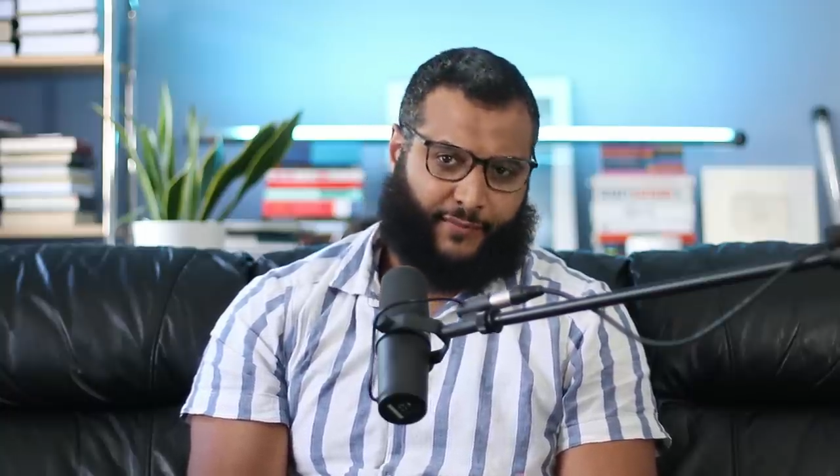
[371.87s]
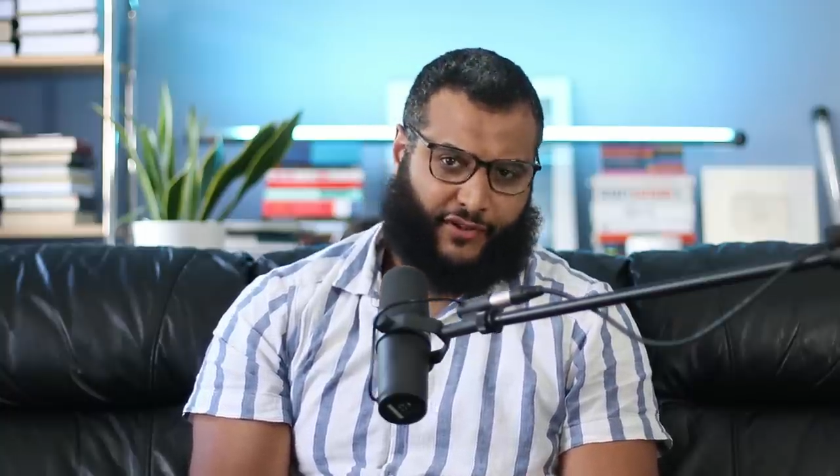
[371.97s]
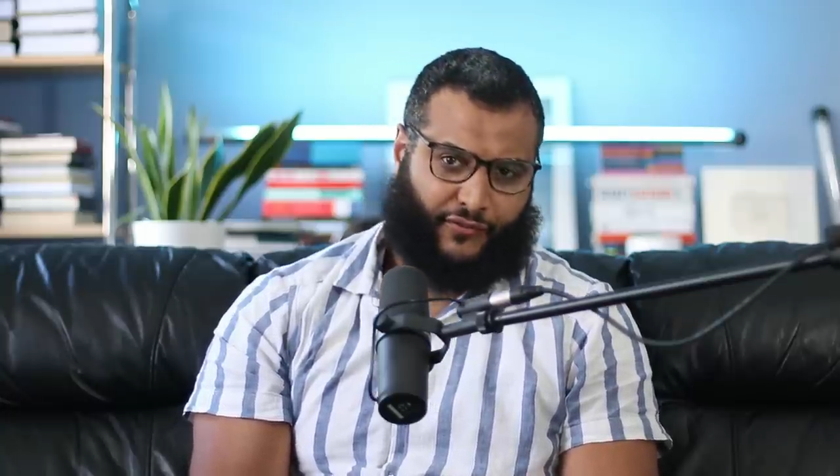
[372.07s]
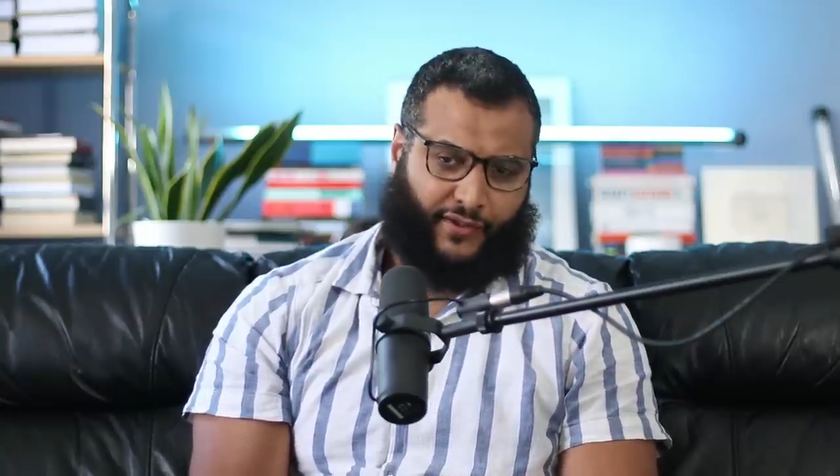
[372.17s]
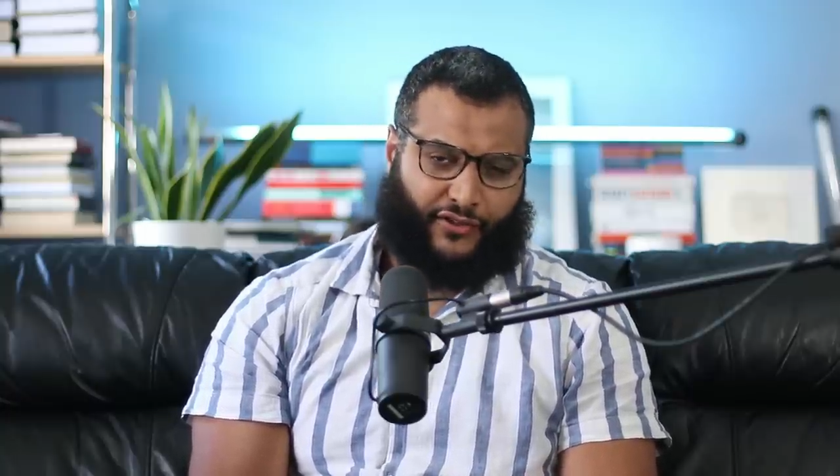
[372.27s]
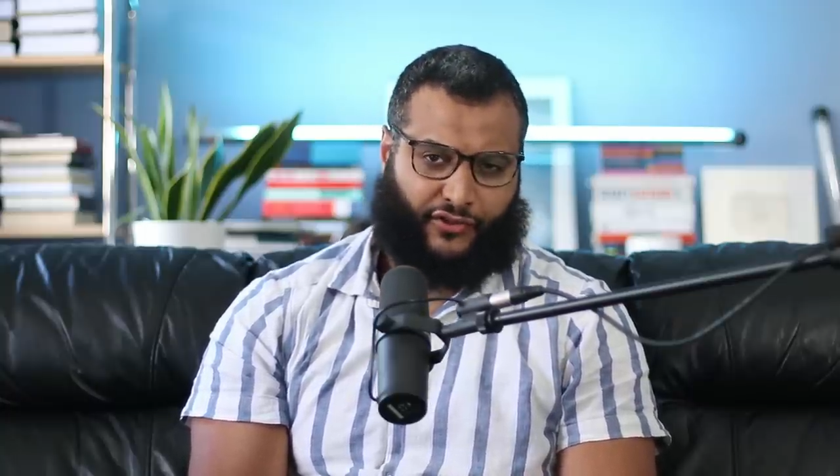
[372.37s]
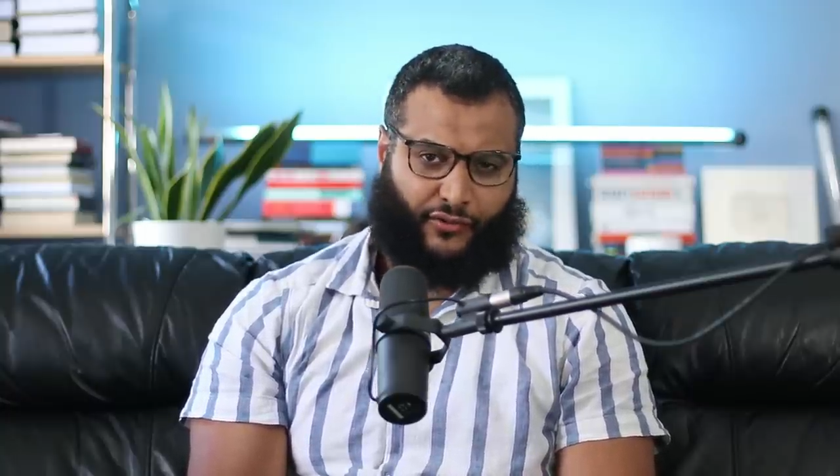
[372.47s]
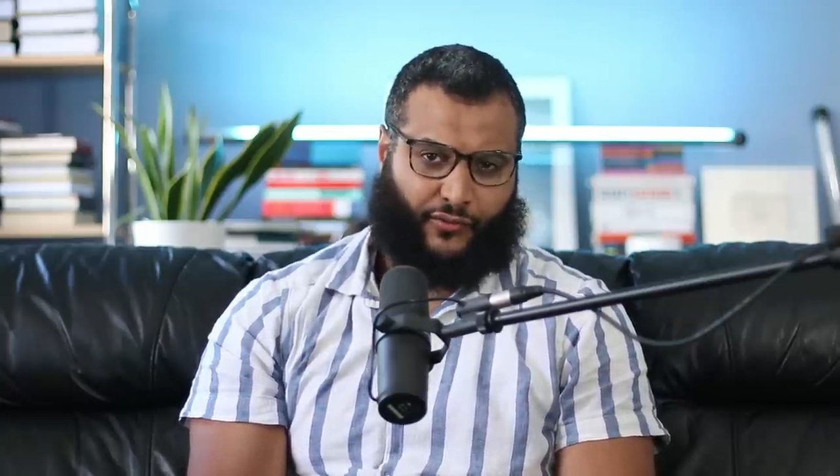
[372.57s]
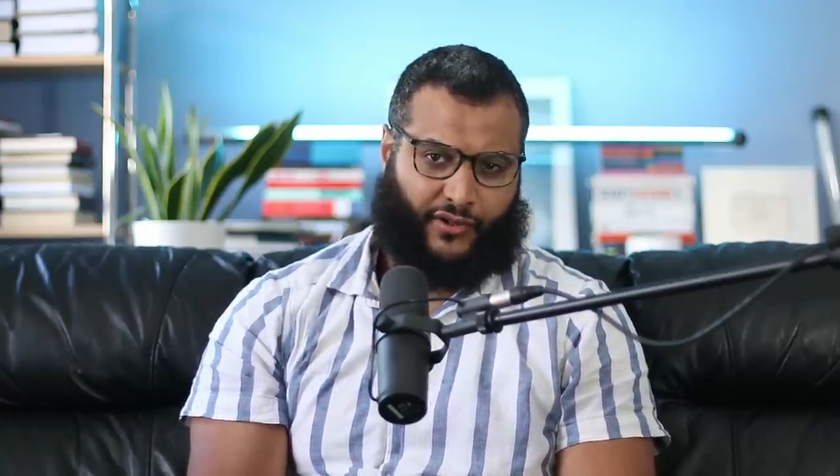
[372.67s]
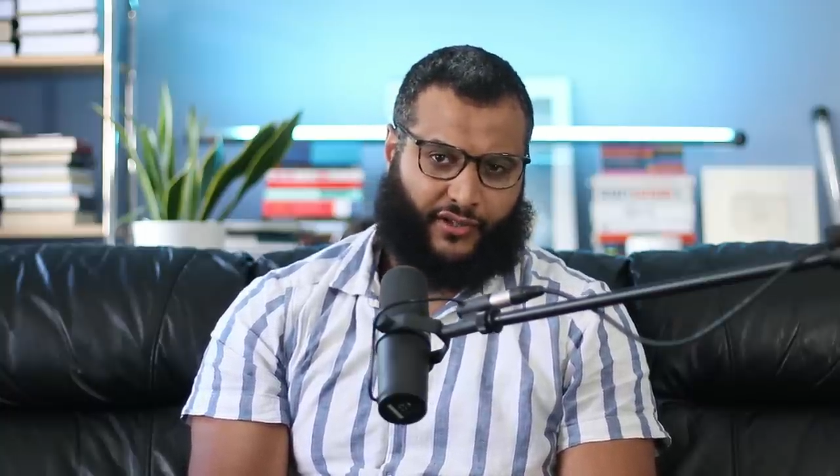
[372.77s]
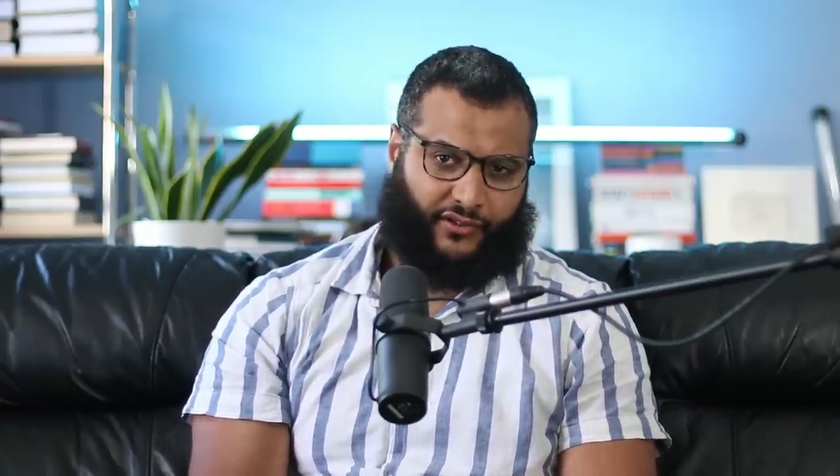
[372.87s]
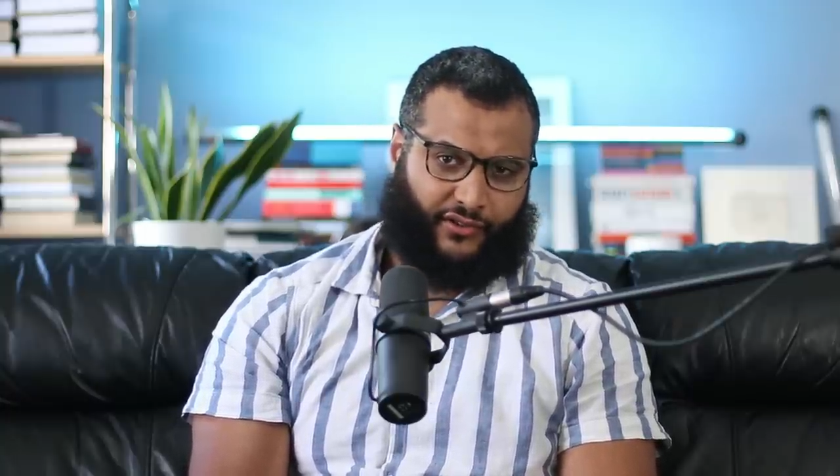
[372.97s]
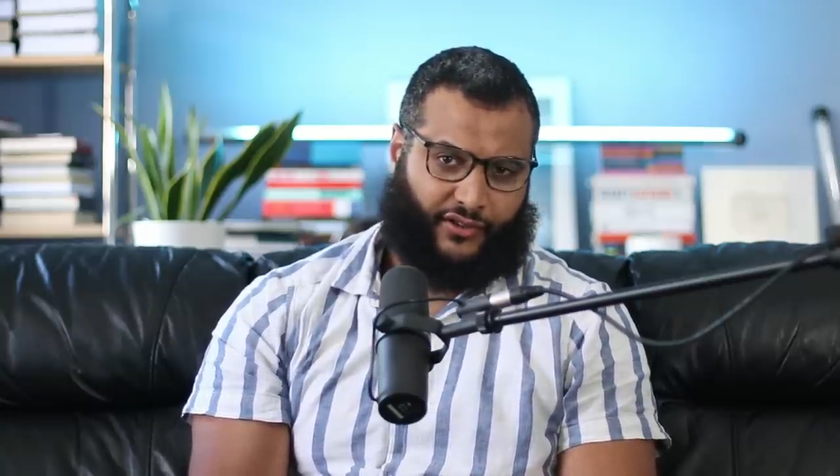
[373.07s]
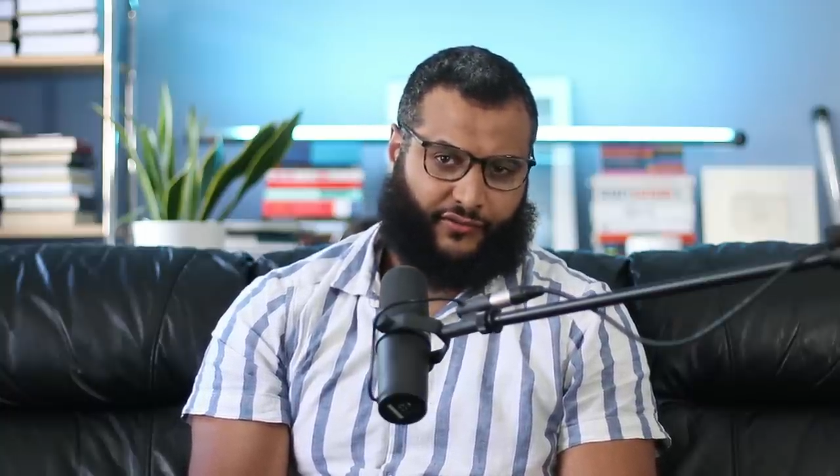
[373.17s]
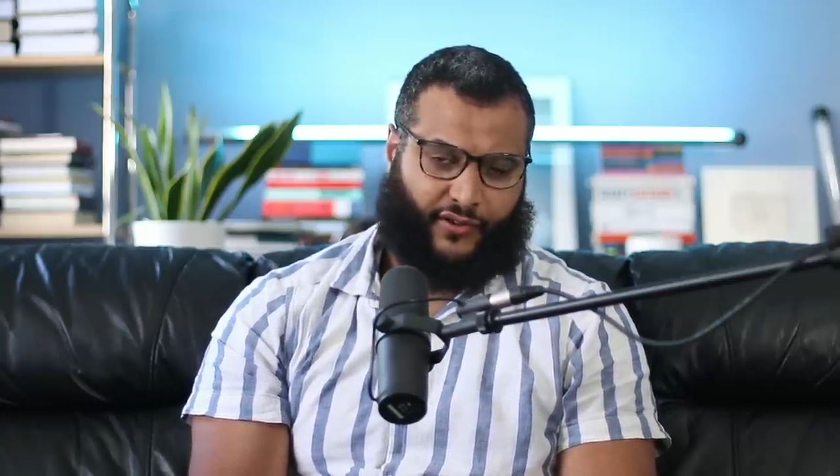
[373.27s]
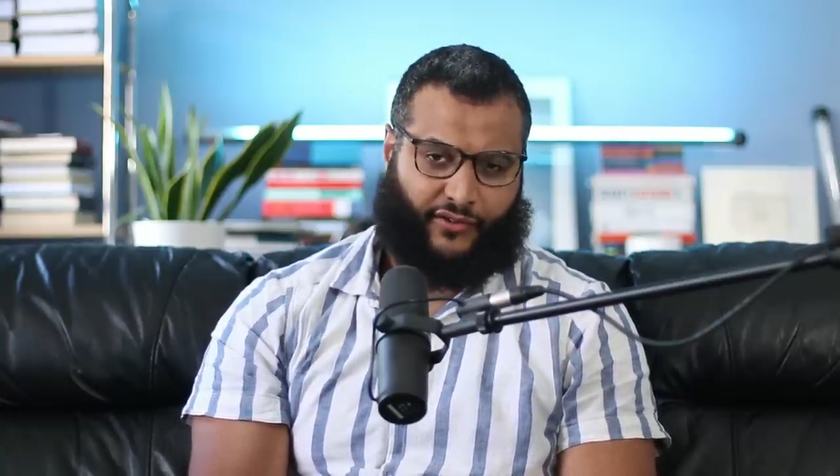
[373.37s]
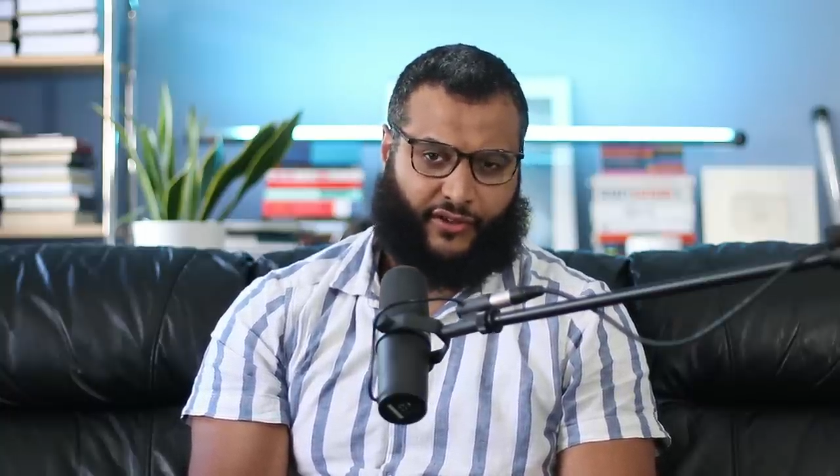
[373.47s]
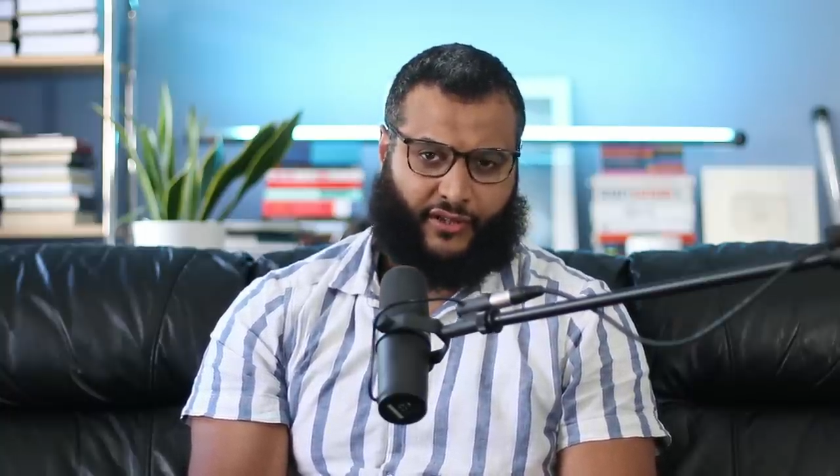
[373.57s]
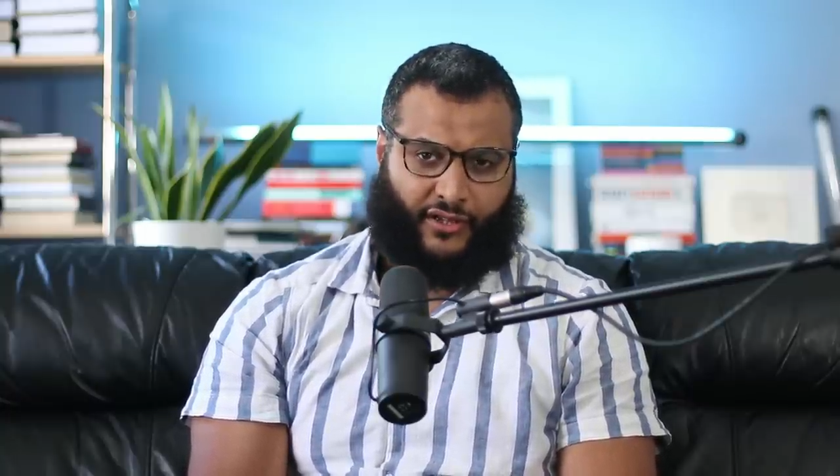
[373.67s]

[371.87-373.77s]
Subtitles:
man's religion or his faith,